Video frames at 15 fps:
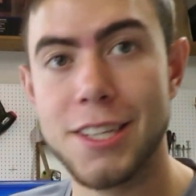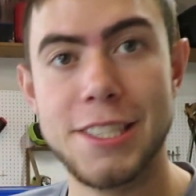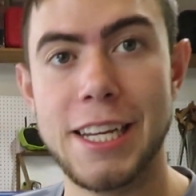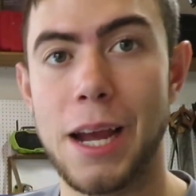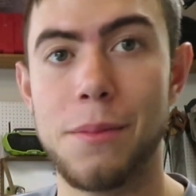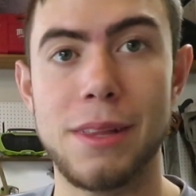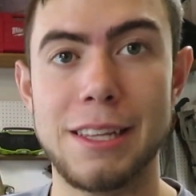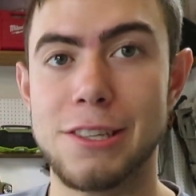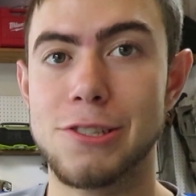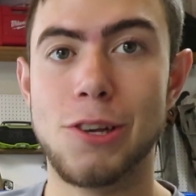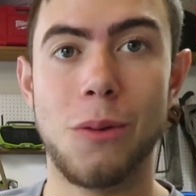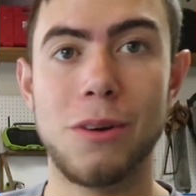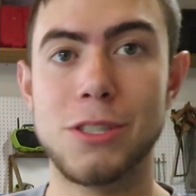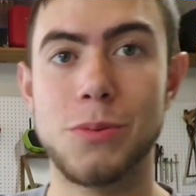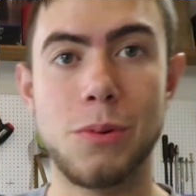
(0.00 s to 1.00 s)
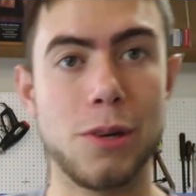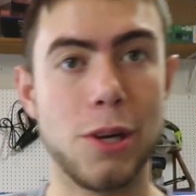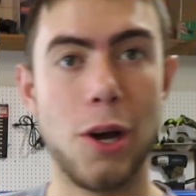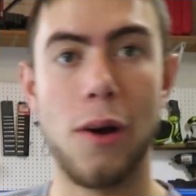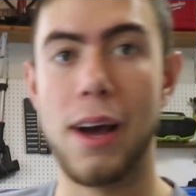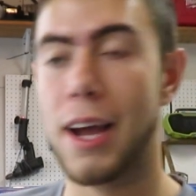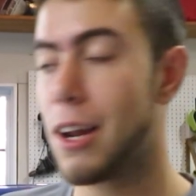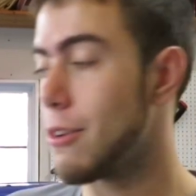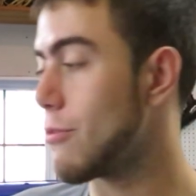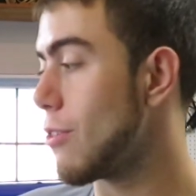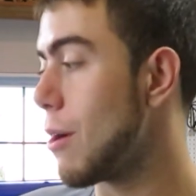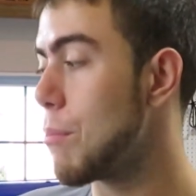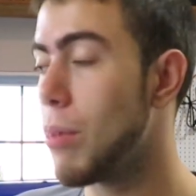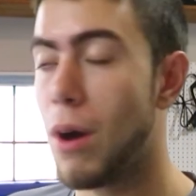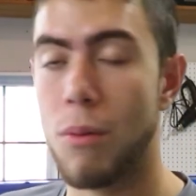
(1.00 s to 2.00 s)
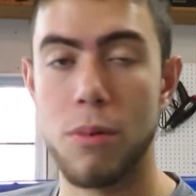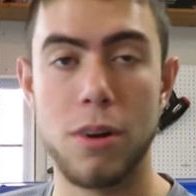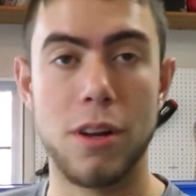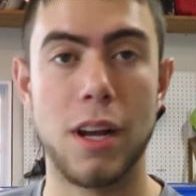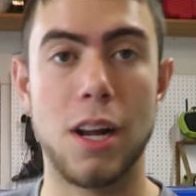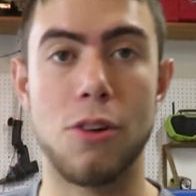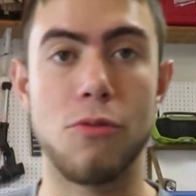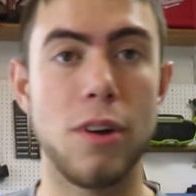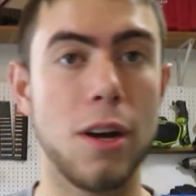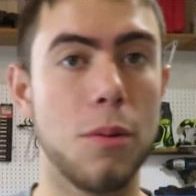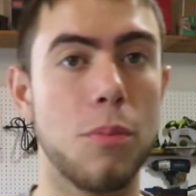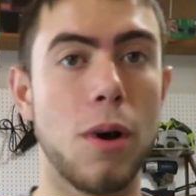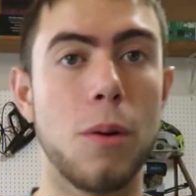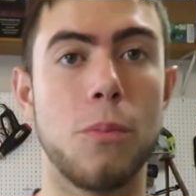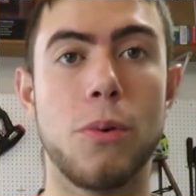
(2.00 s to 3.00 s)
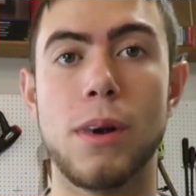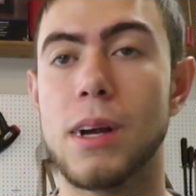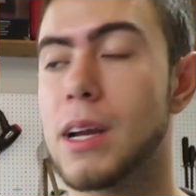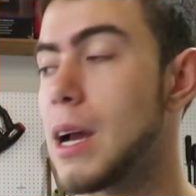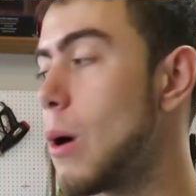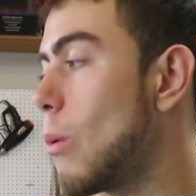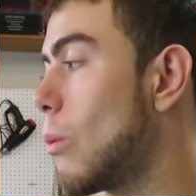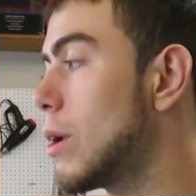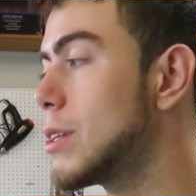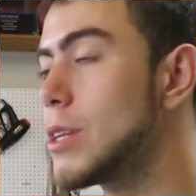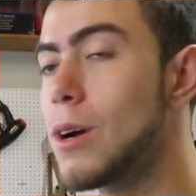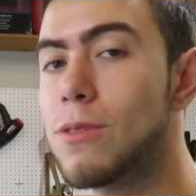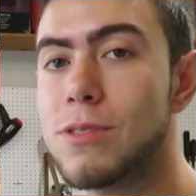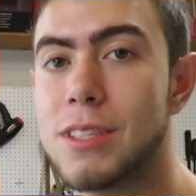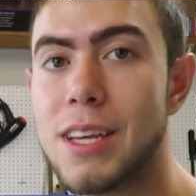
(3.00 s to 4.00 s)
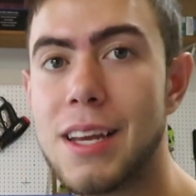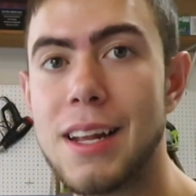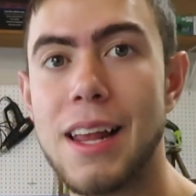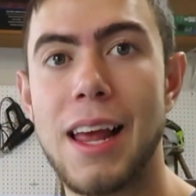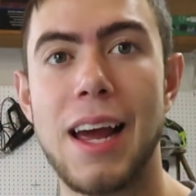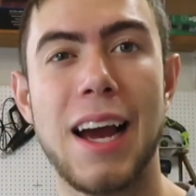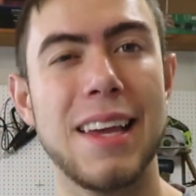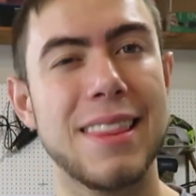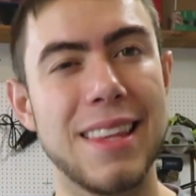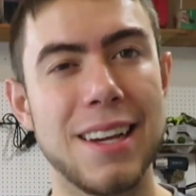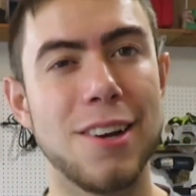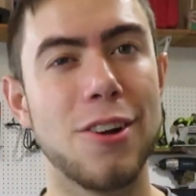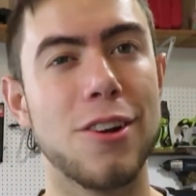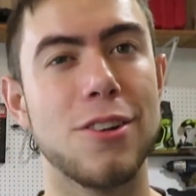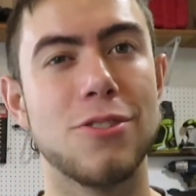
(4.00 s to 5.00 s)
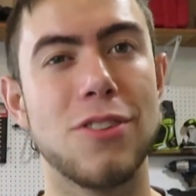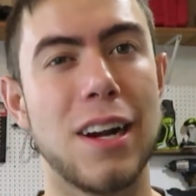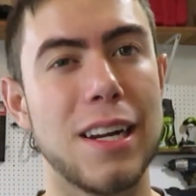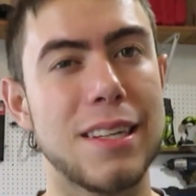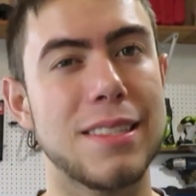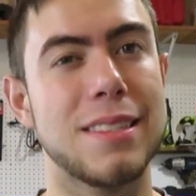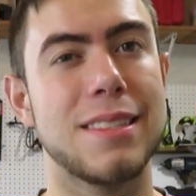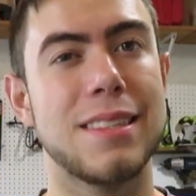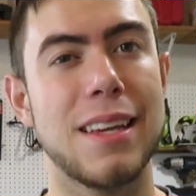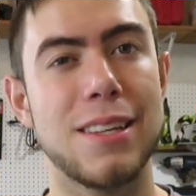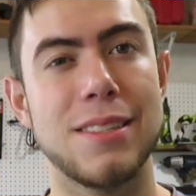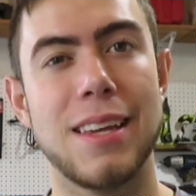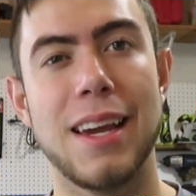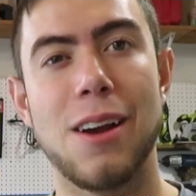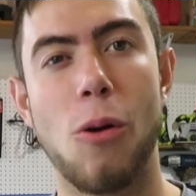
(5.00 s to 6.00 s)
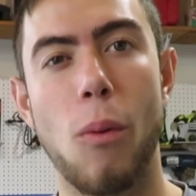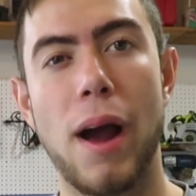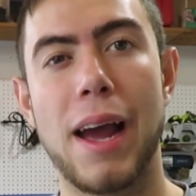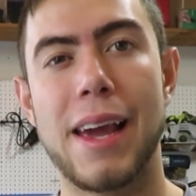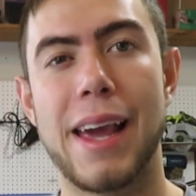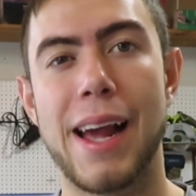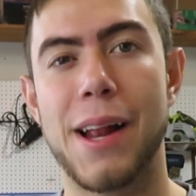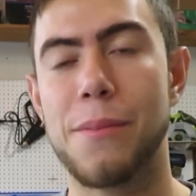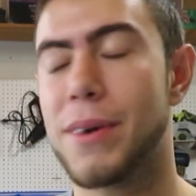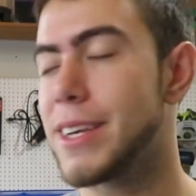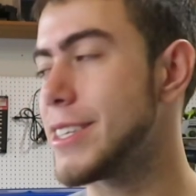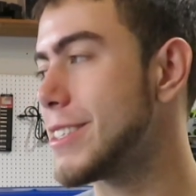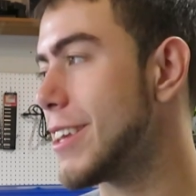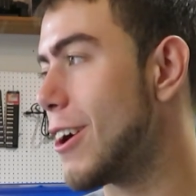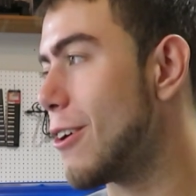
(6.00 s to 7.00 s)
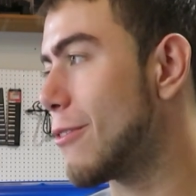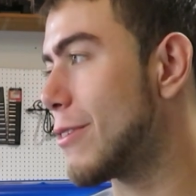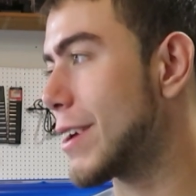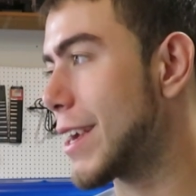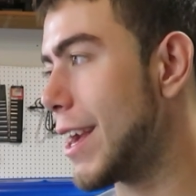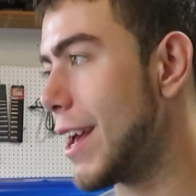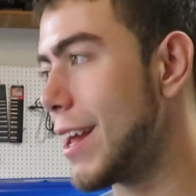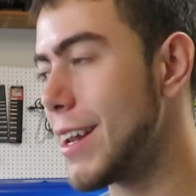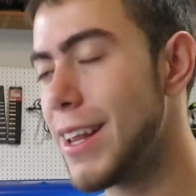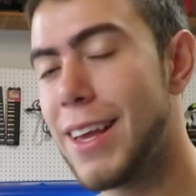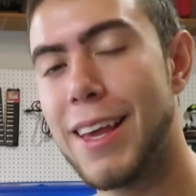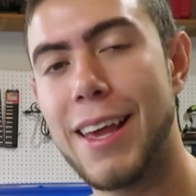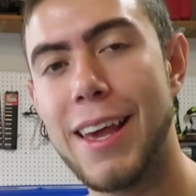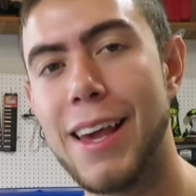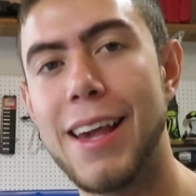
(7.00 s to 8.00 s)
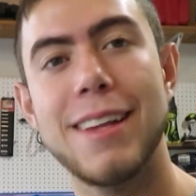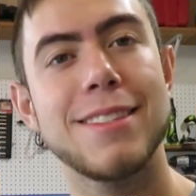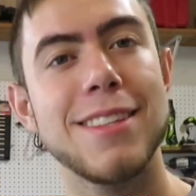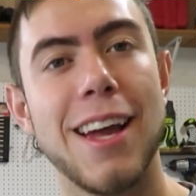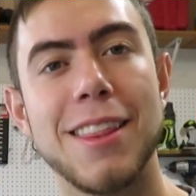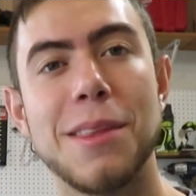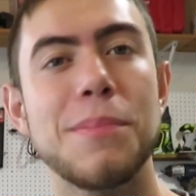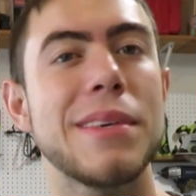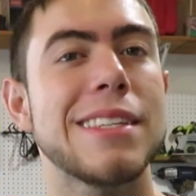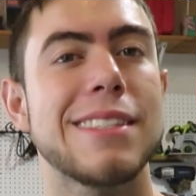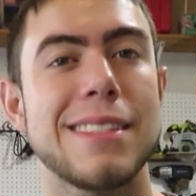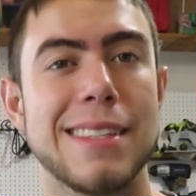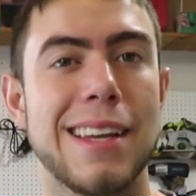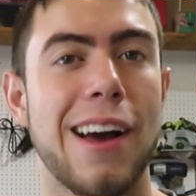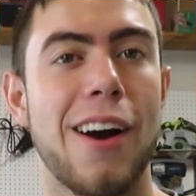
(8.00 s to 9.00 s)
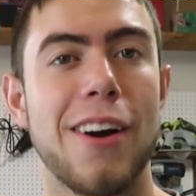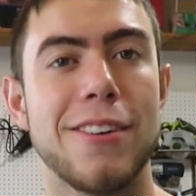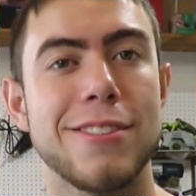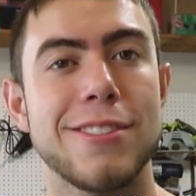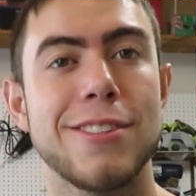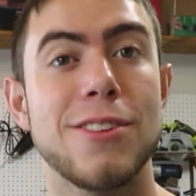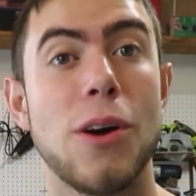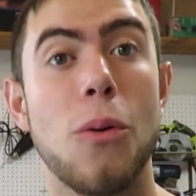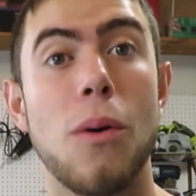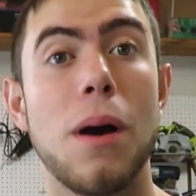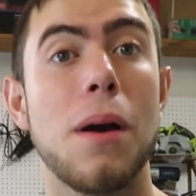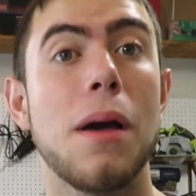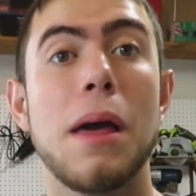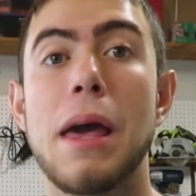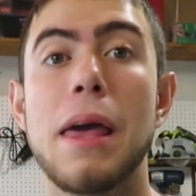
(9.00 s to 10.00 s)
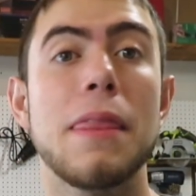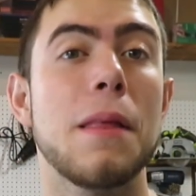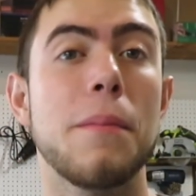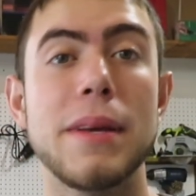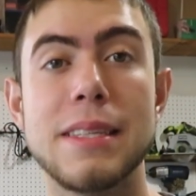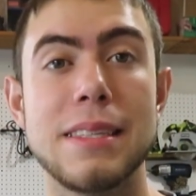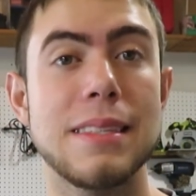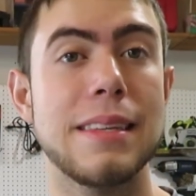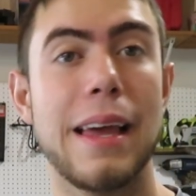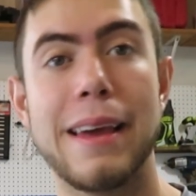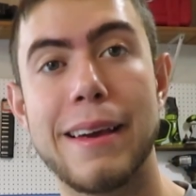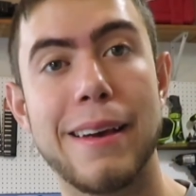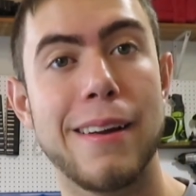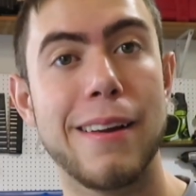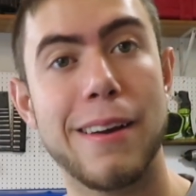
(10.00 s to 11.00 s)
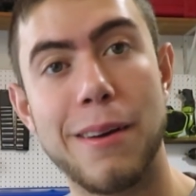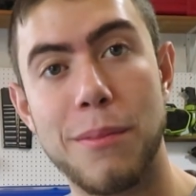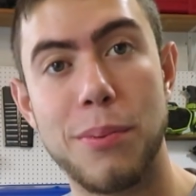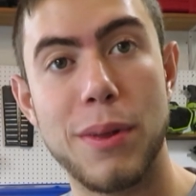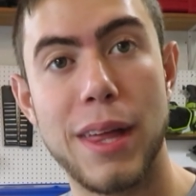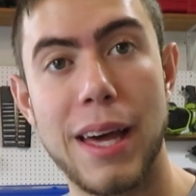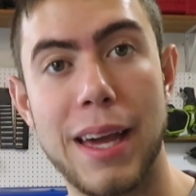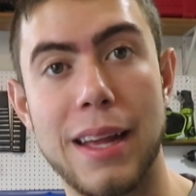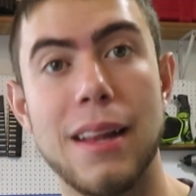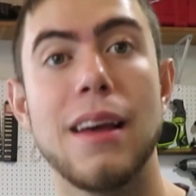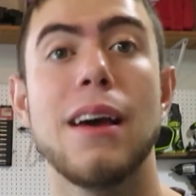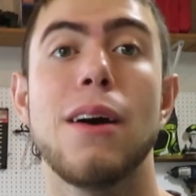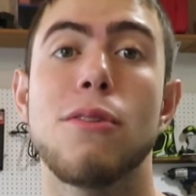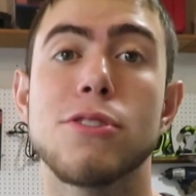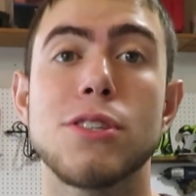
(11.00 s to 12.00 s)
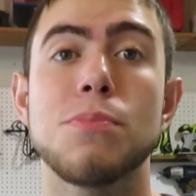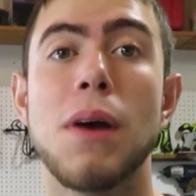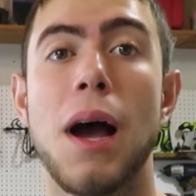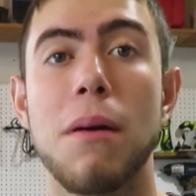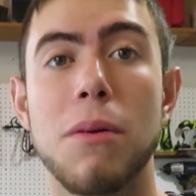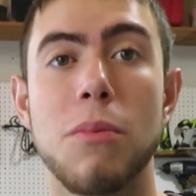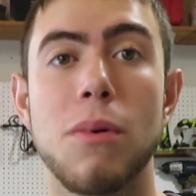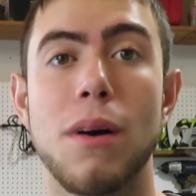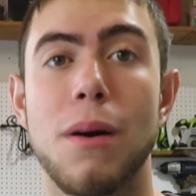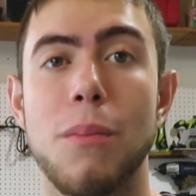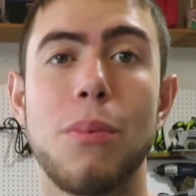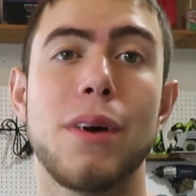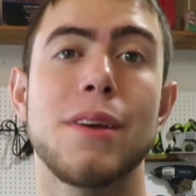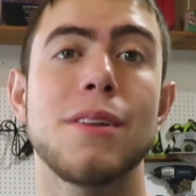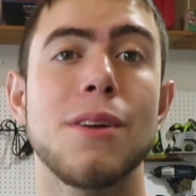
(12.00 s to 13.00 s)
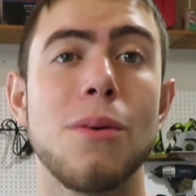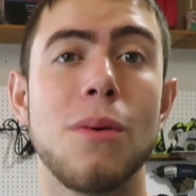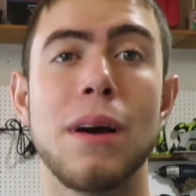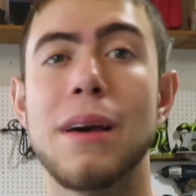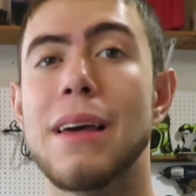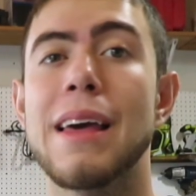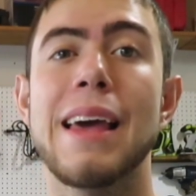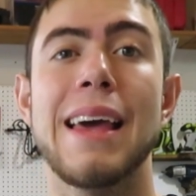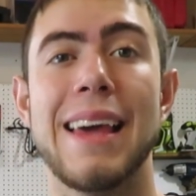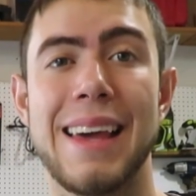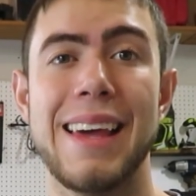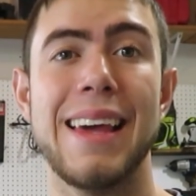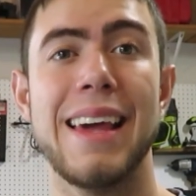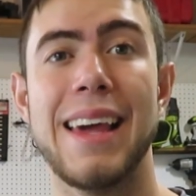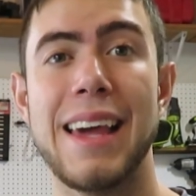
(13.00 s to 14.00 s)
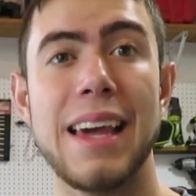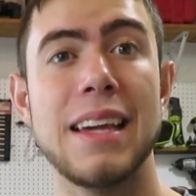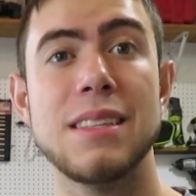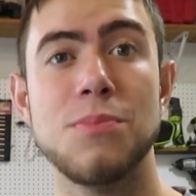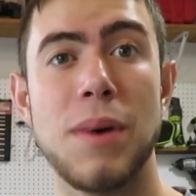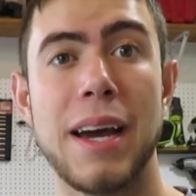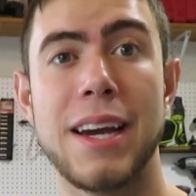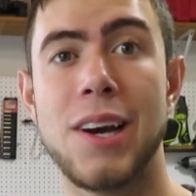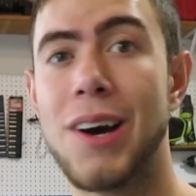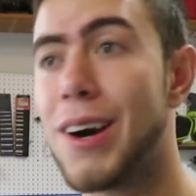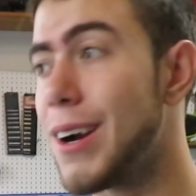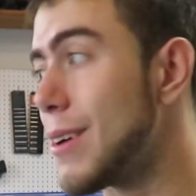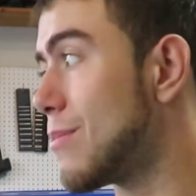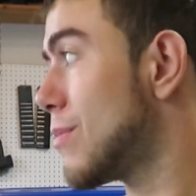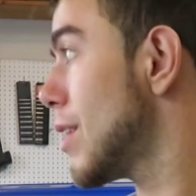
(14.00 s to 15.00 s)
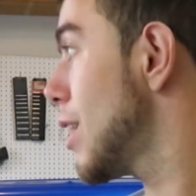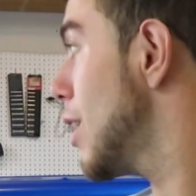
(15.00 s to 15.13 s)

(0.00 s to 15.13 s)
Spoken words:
XJ. I mean, there's so much more to go. I got a front bumper, I got a rear bumper, I got window tint, and I think I'm going to try to take a whack at it myself again. It's not the missus' car, so you know what? The missus ain't going to complain. She probably will, but you know what? It's my car.